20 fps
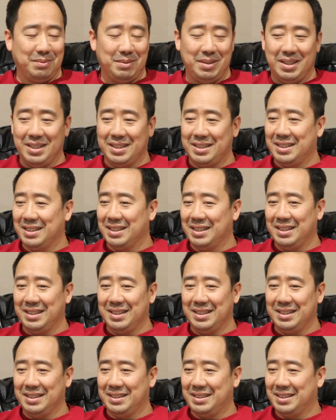Man, I tell
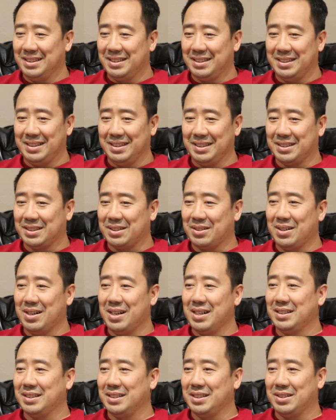you, it's
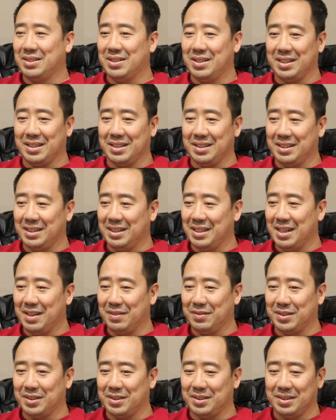crazy trying to clean
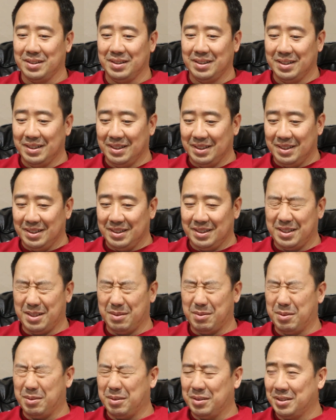after
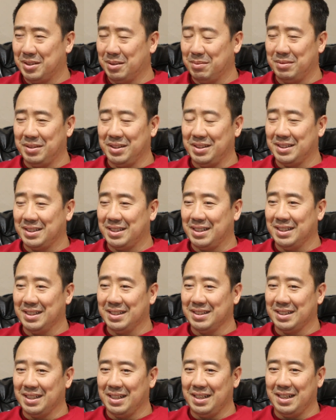some of these kids.